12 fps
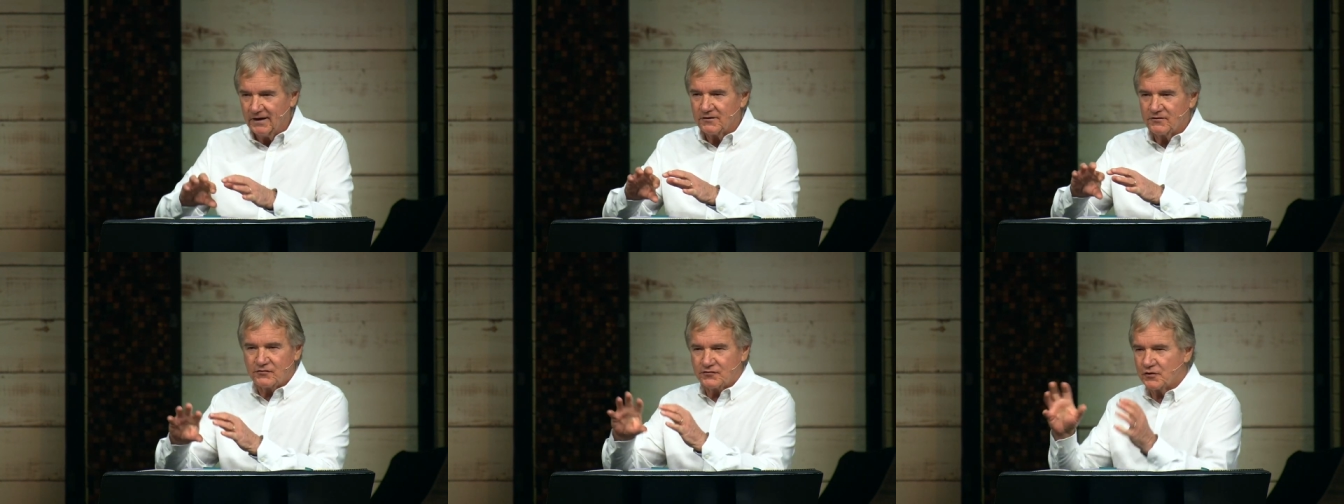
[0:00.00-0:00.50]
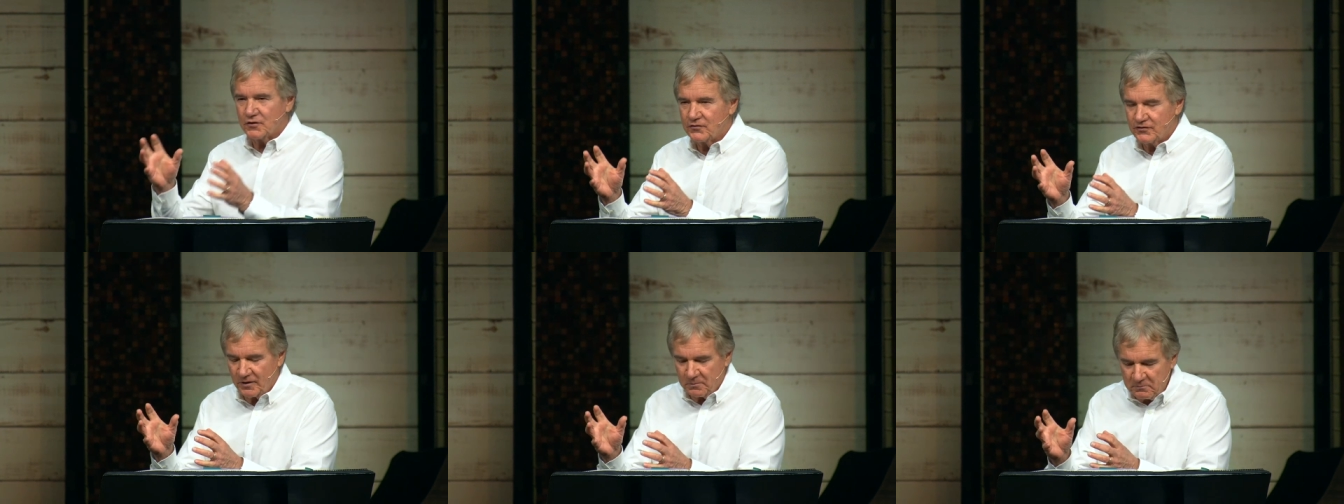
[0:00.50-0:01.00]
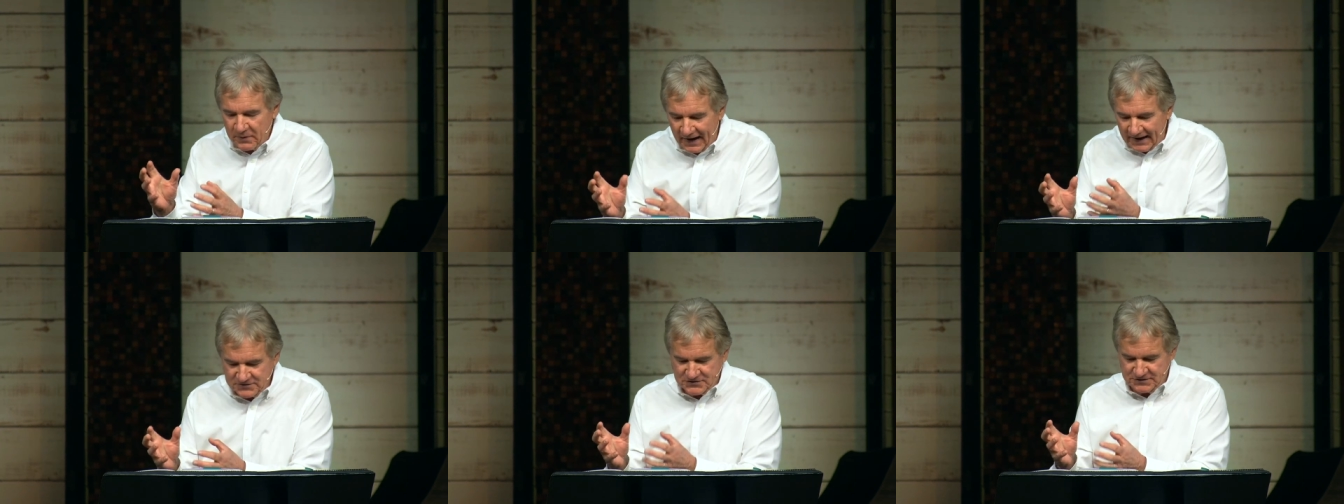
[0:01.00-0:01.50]
stirs up
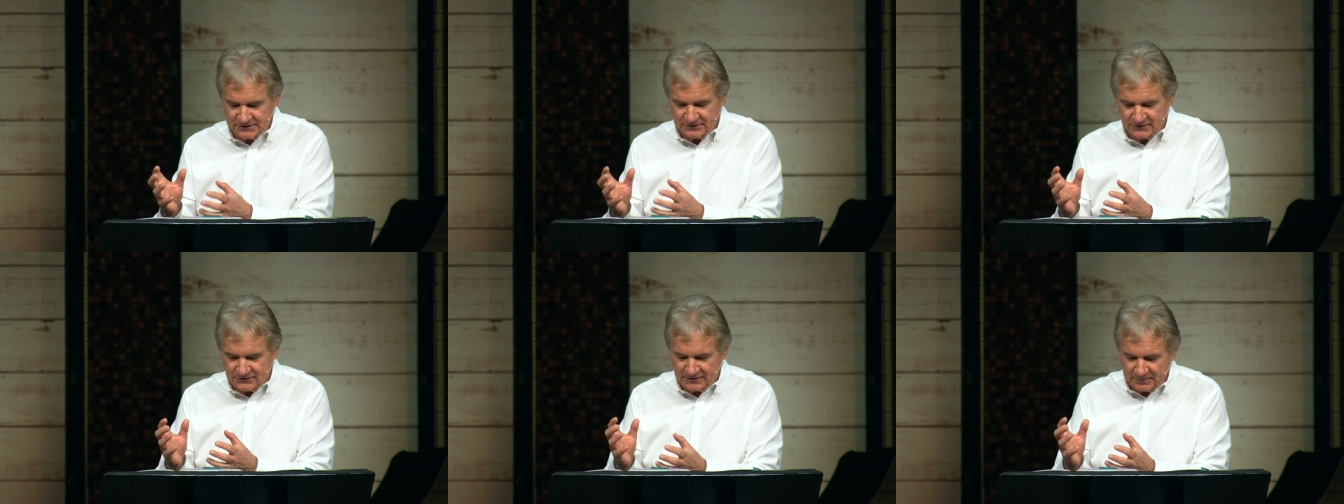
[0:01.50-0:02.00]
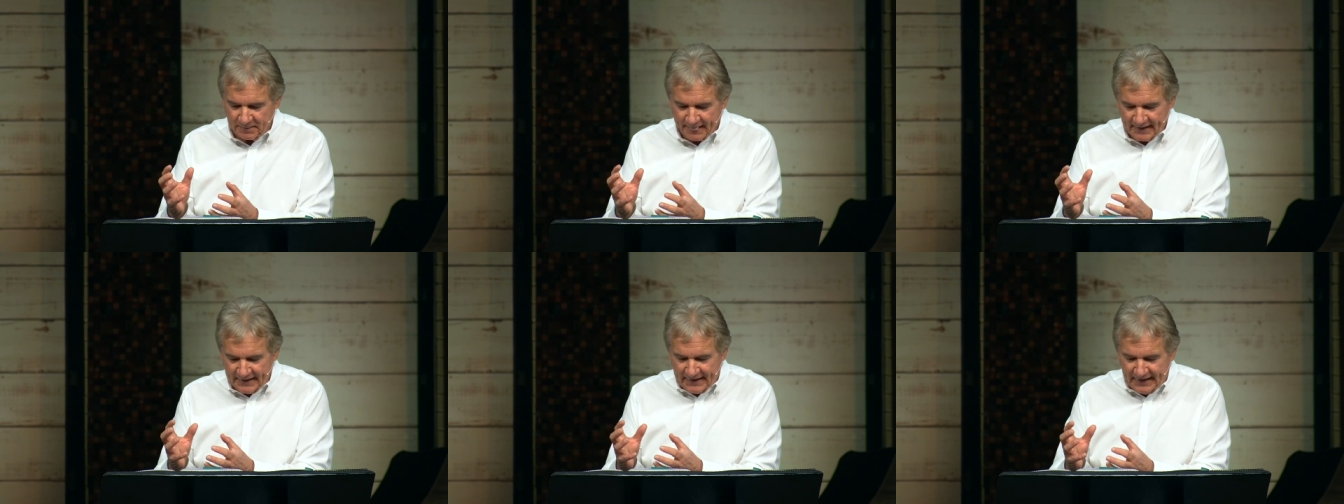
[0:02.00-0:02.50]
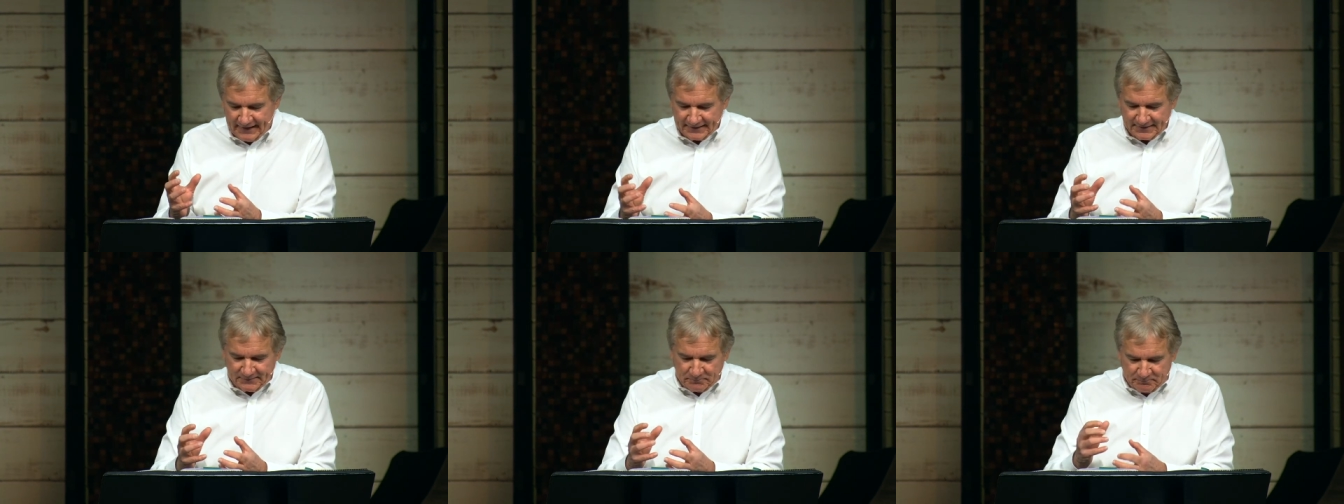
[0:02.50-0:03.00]
passions and,
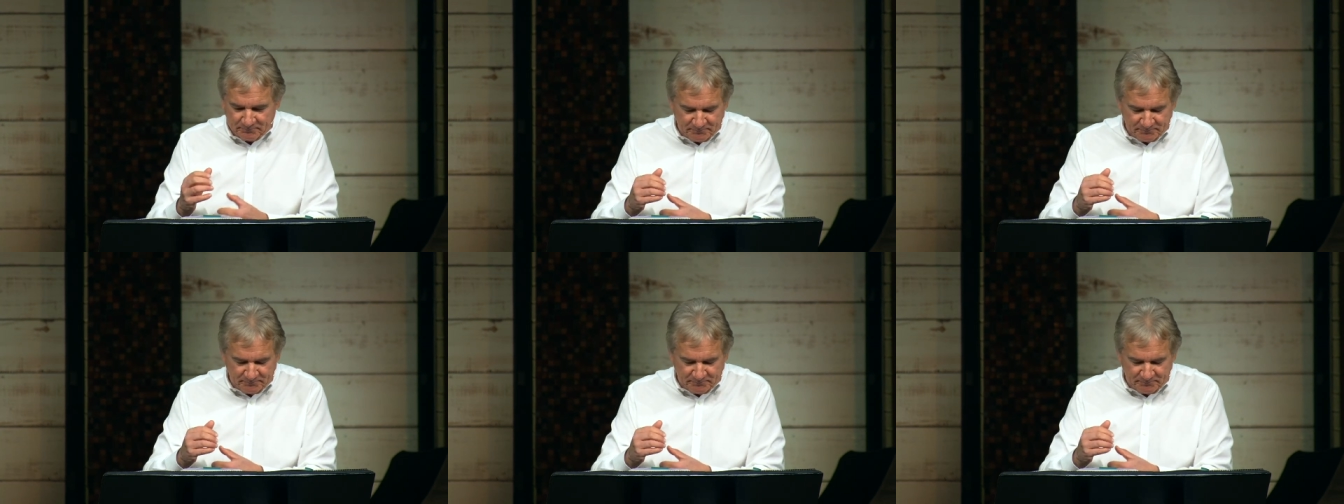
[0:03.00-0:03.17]
and